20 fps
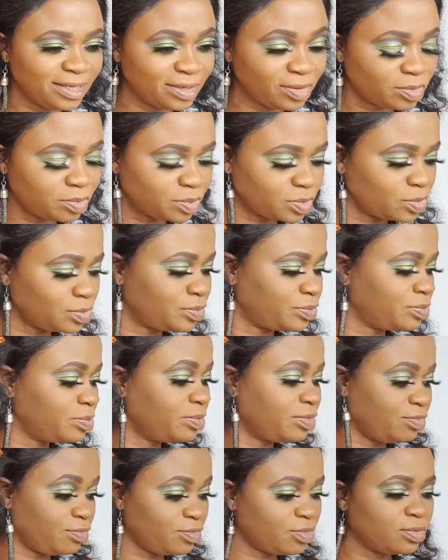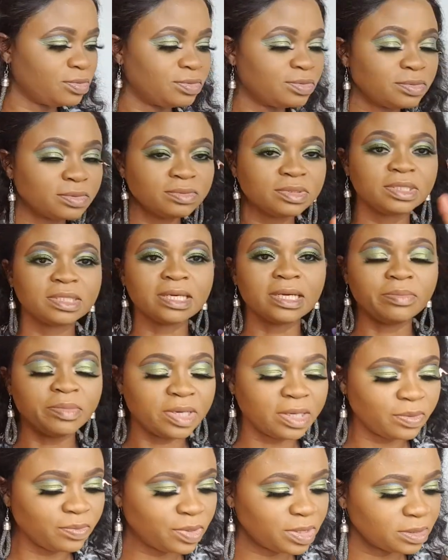up to before the
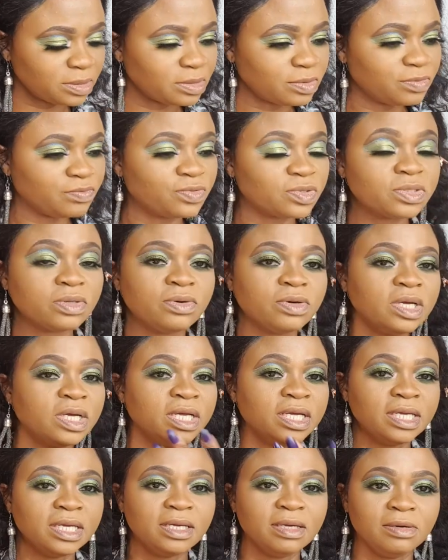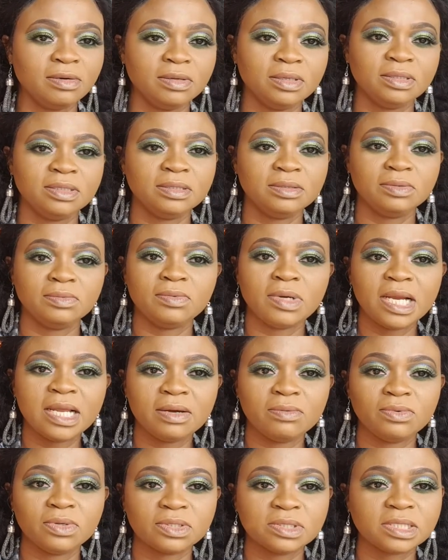camera went off. So while
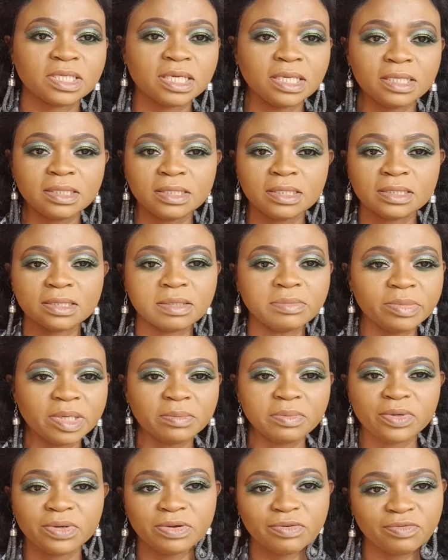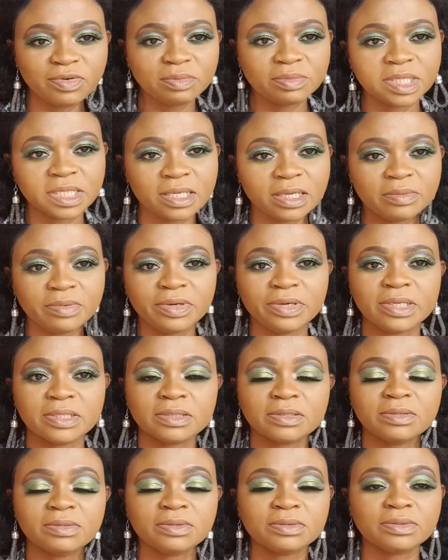I was deleting some memory from the camera,
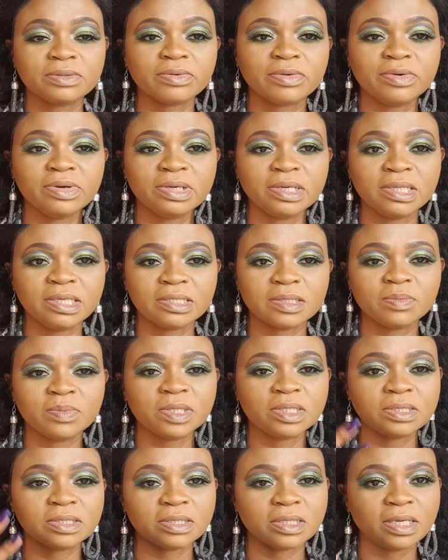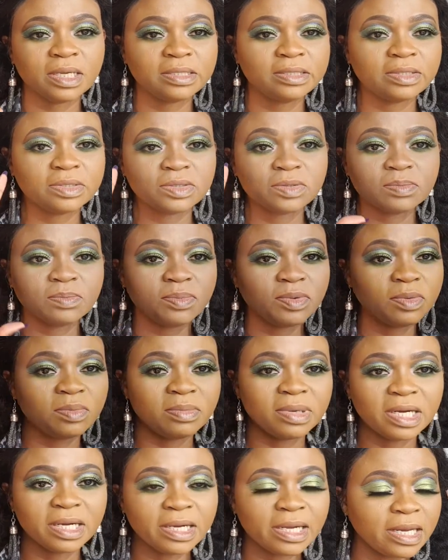so to create a space, I just put
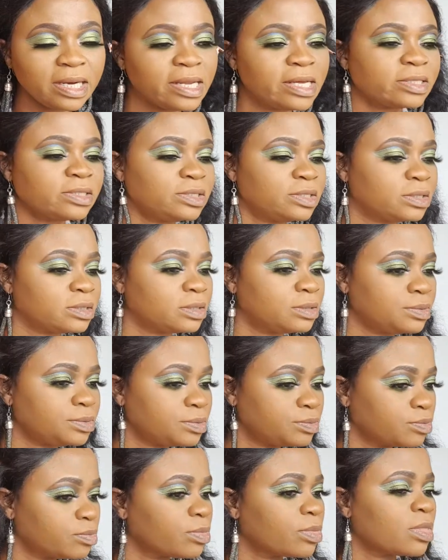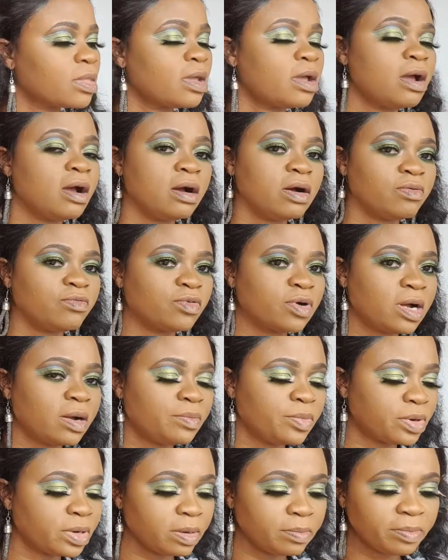my eyelashes on off
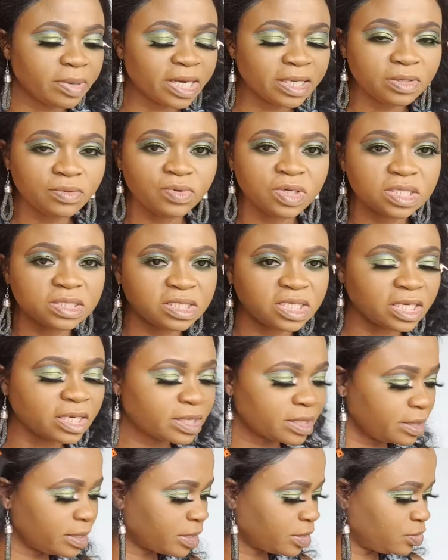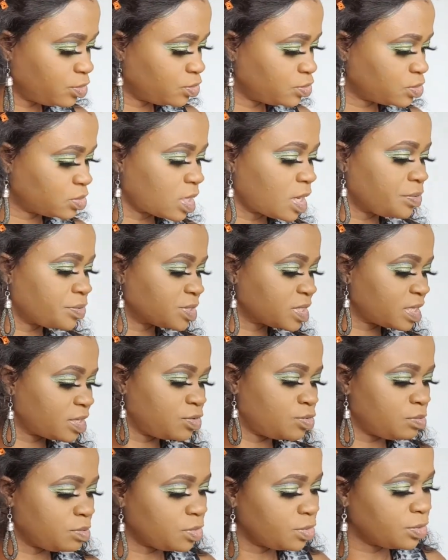camera. By the way, it's Jackie I use. I will tell
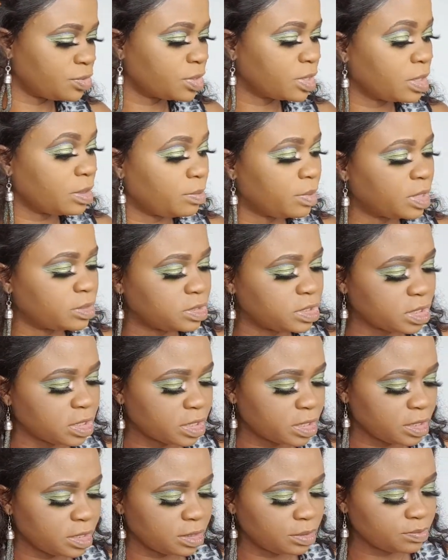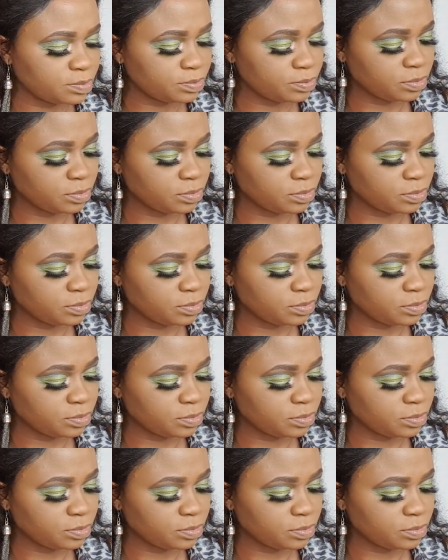you more about Jackie